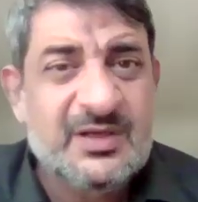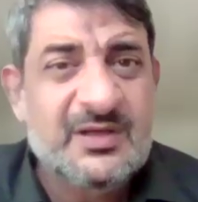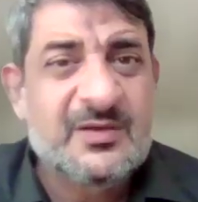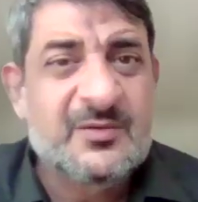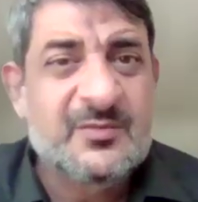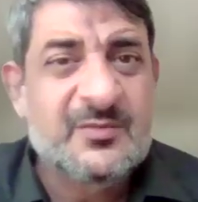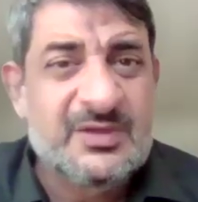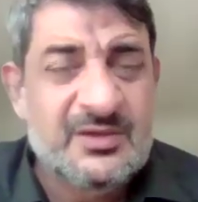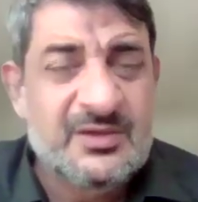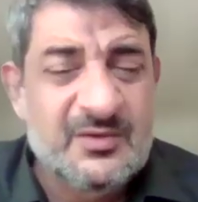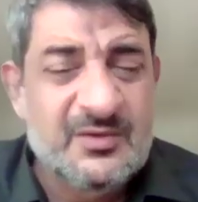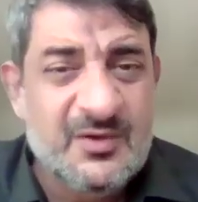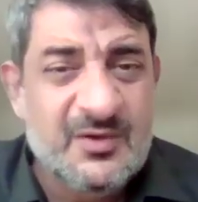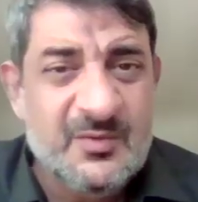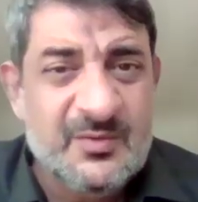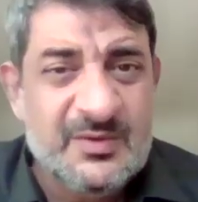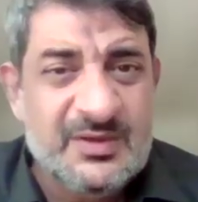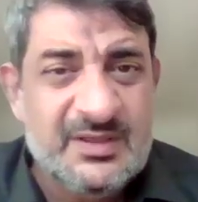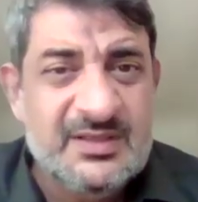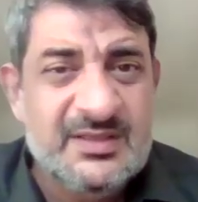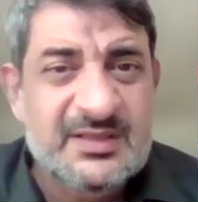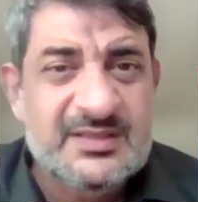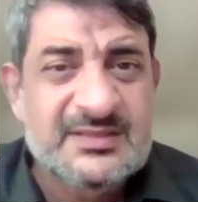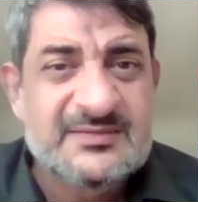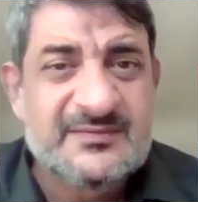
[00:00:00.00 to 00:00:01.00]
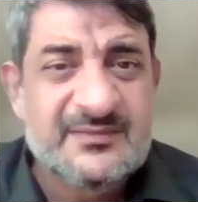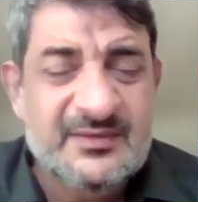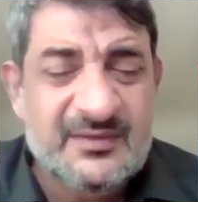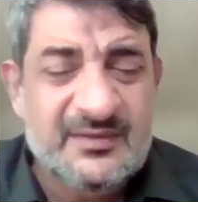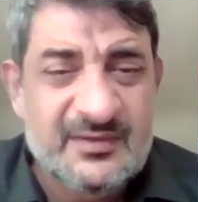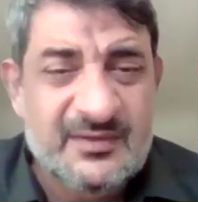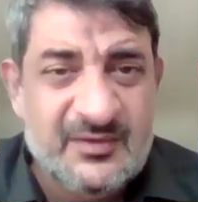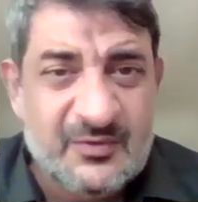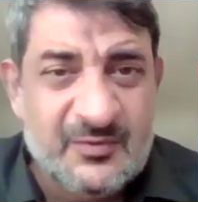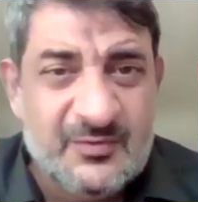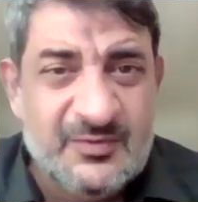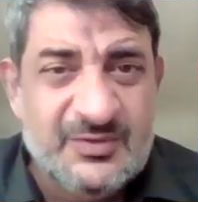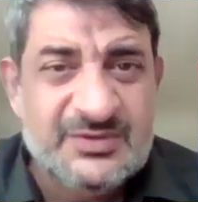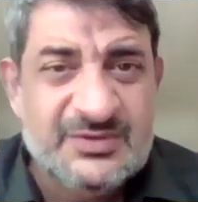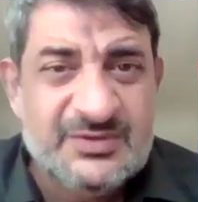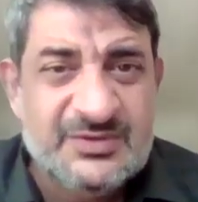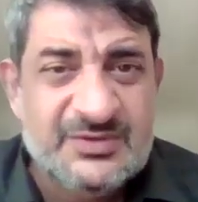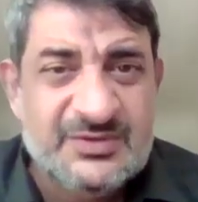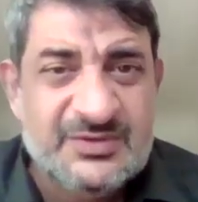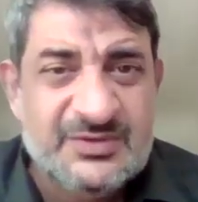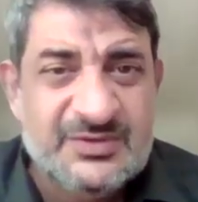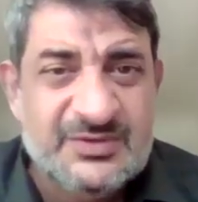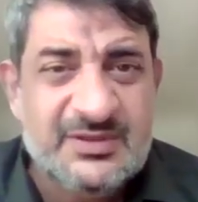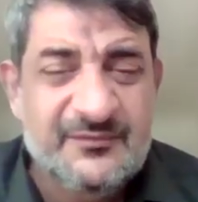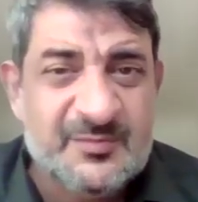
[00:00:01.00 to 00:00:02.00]
where are we going, is
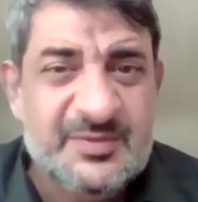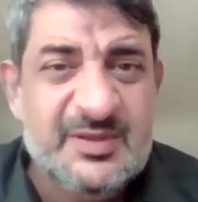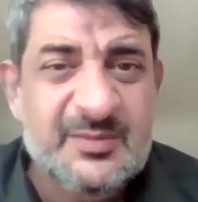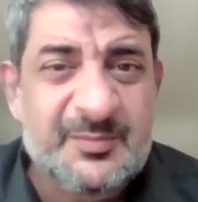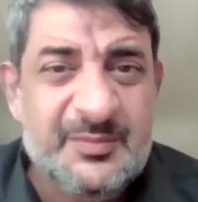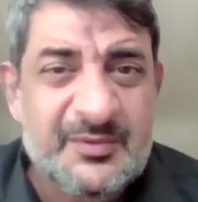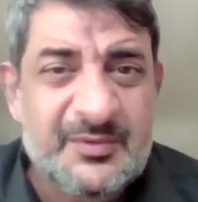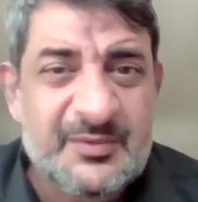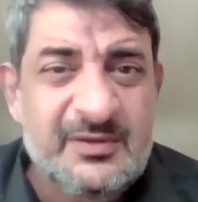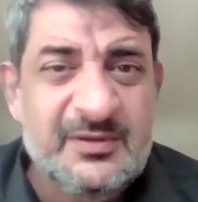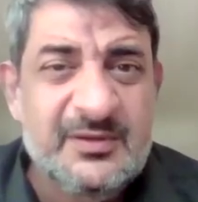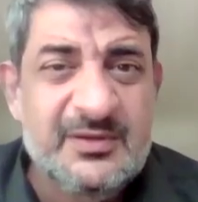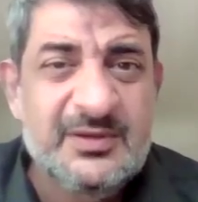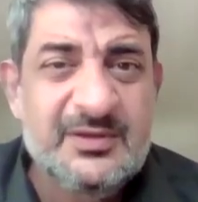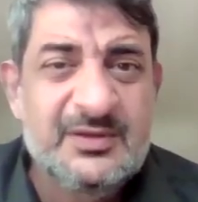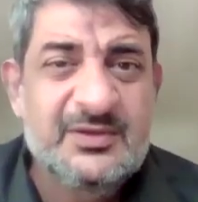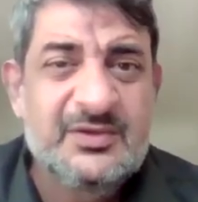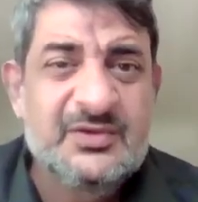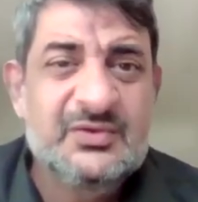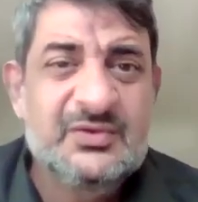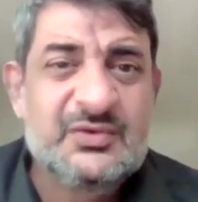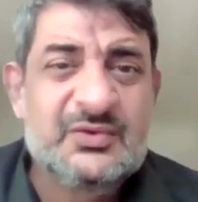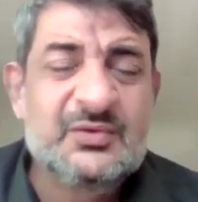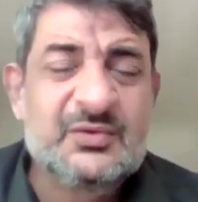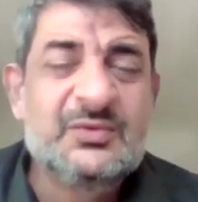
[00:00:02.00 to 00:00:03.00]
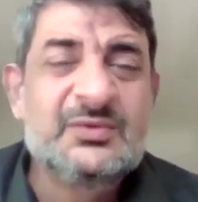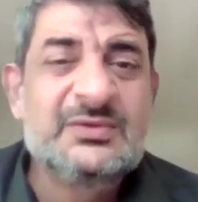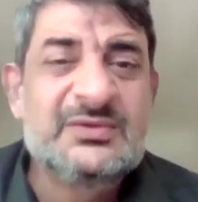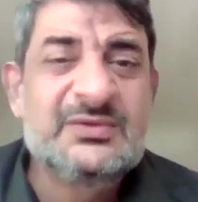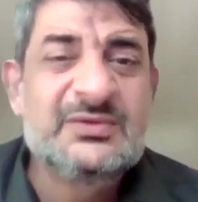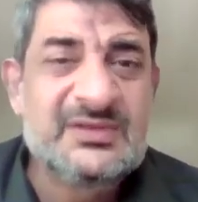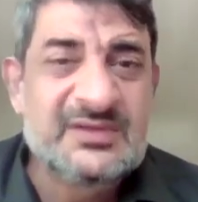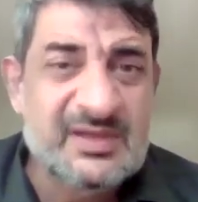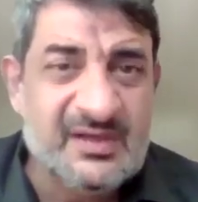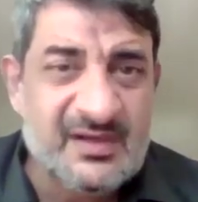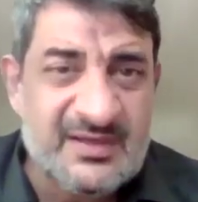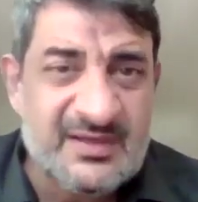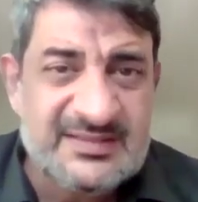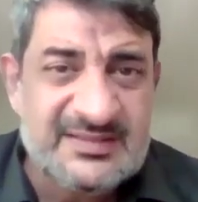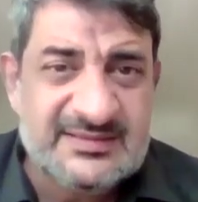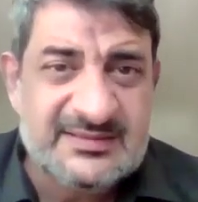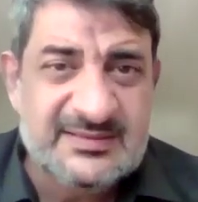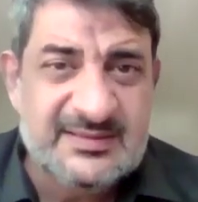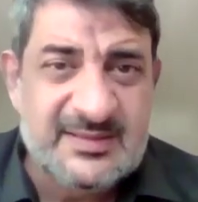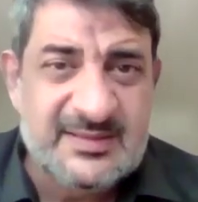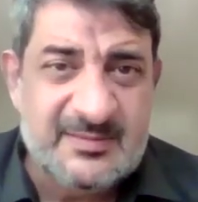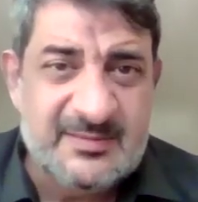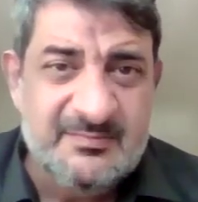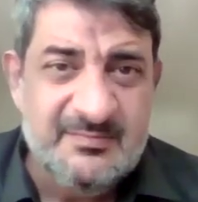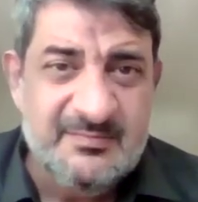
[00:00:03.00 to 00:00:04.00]
crucial for people to
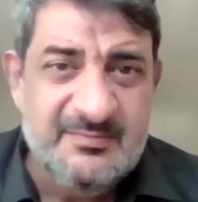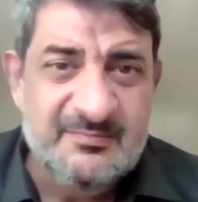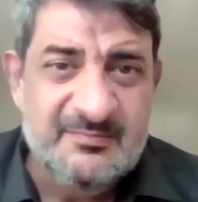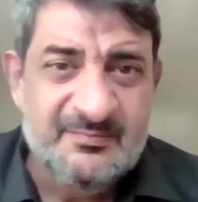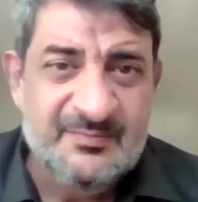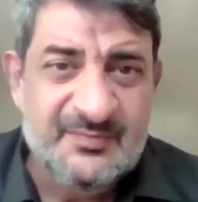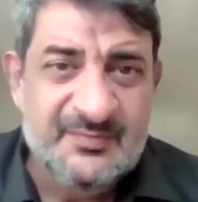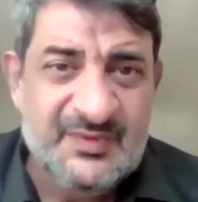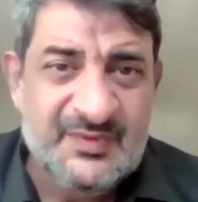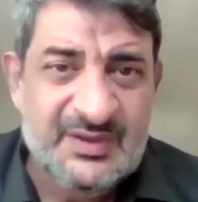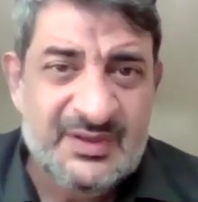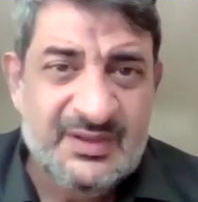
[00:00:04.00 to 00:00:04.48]
trust them.